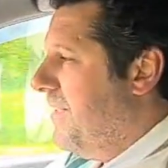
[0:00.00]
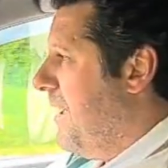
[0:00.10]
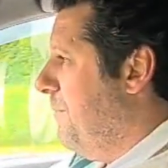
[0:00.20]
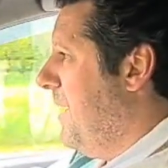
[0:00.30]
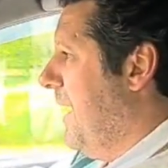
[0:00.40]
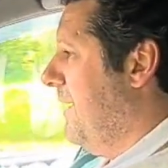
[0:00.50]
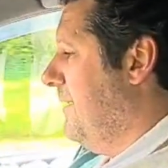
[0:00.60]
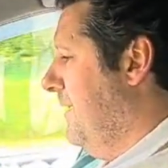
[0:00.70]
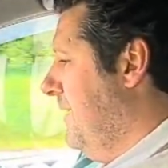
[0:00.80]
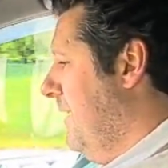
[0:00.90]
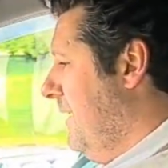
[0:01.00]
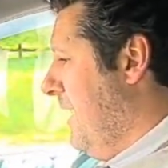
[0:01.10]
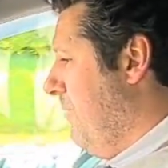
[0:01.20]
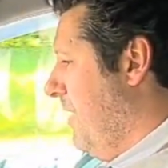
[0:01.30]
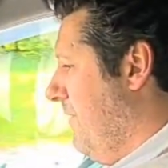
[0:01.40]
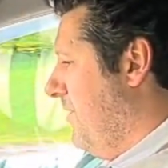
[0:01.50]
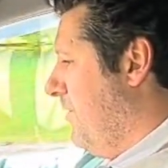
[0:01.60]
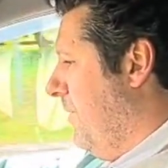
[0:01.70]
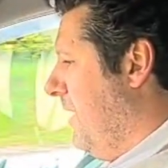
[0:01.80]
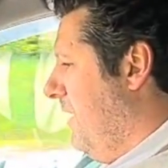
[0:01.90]
that bad. Now, I have
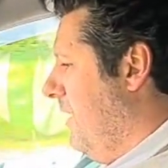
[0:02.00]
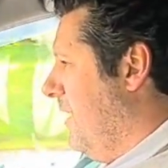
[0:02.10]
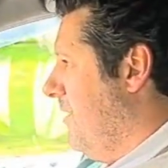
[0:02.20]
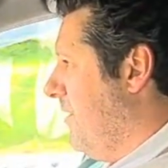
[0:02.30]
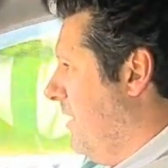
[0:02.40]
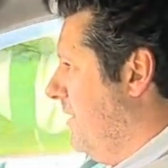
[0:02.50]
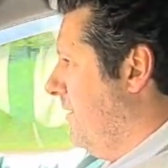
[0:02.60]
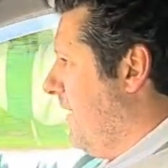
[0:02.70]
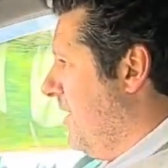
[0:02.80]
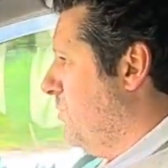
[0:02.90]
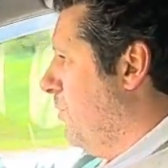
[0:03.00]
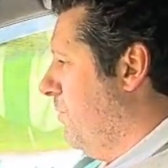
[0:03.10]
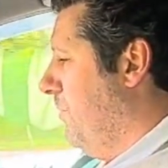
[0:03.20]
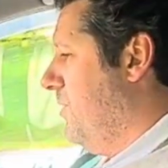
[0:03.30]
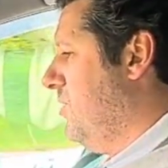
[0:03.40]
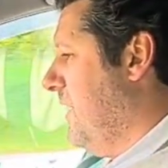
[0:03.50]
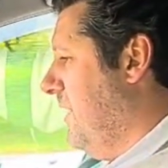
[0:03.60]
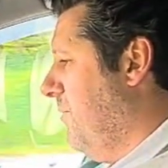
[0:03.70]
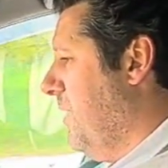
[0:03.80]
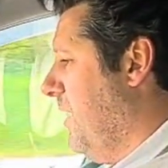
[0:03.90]
squiggly lines on the dashboard, which
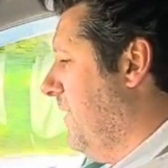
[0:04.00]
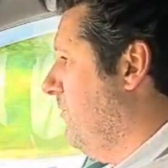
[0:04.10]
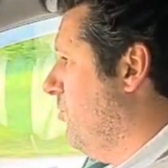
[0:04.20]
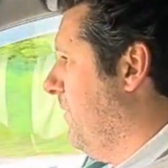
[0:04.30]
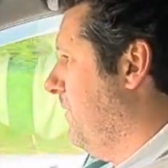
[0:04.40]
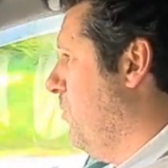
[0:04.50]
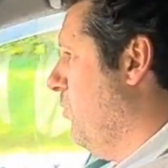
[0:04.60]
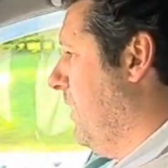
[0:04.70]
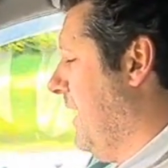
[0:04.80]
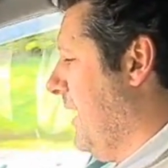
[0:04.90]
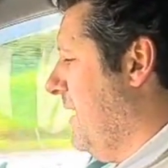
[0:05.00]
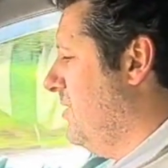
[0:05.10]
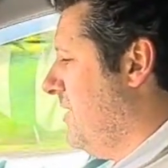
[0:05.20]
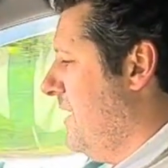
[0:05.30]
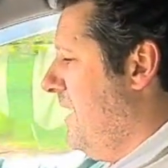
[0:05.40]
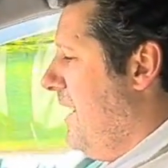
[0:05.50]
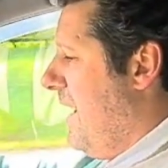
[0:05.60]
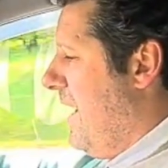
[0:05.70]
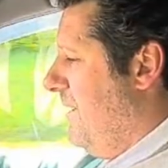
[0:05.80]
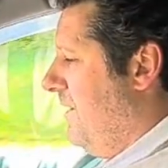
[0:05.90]
tells me I've drift mode engaged,
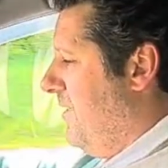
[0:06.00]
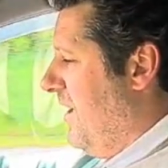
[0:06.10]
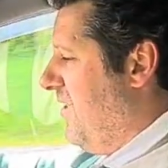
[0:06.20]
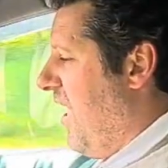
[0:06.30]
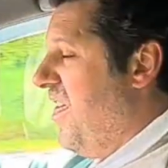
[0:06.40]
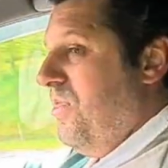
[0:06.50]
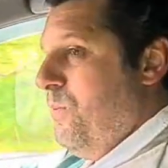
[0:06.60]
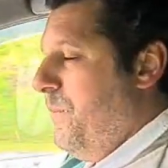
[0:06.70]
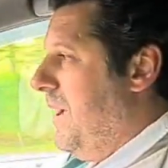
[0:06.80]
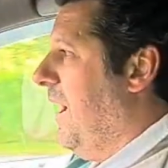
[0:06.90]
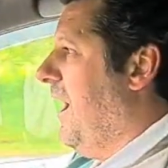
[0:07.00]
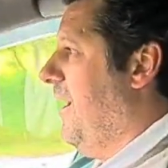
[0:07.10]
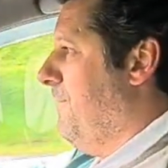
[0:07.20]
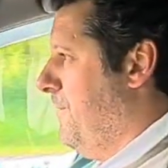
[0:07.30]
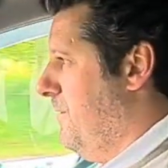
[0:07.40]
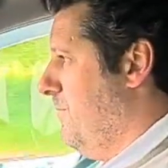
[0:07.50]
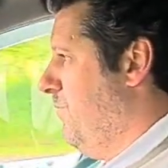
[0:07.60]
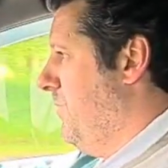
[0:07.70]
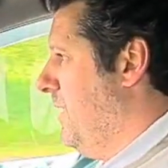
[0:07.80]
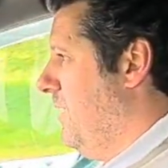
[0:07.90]
and it says F off.
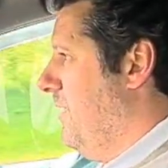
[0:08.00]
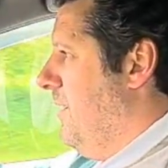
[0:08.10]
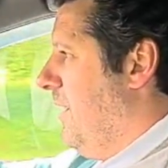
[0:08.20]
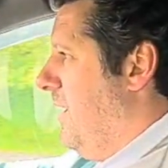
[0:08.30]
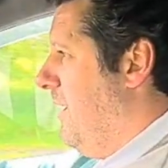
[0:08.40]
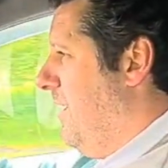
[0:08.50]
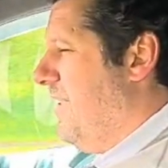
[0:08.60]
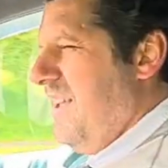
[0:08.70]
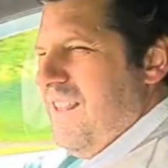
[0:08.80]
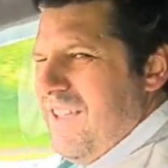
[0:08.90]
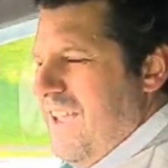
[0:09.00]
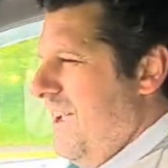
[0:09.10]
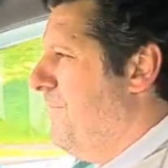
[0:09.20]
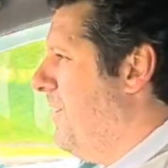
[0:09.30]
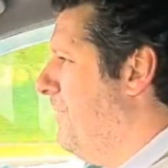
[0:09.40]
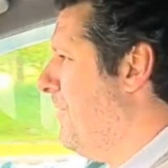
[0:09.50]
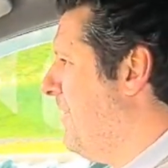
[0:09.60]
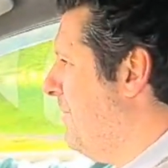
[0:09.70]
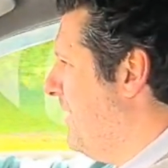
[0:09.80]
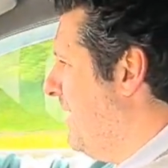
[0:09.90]
Is that like F off or
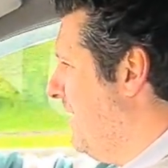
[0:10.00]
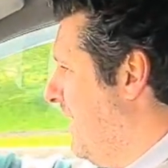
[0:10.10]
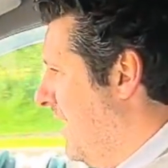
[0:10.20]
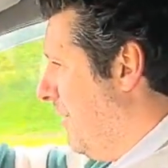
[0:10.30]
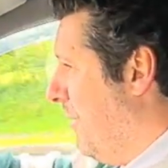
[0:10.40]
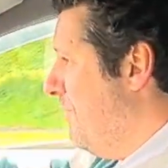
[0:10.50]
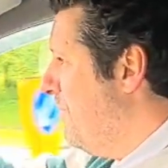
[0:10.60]
something? Anyway,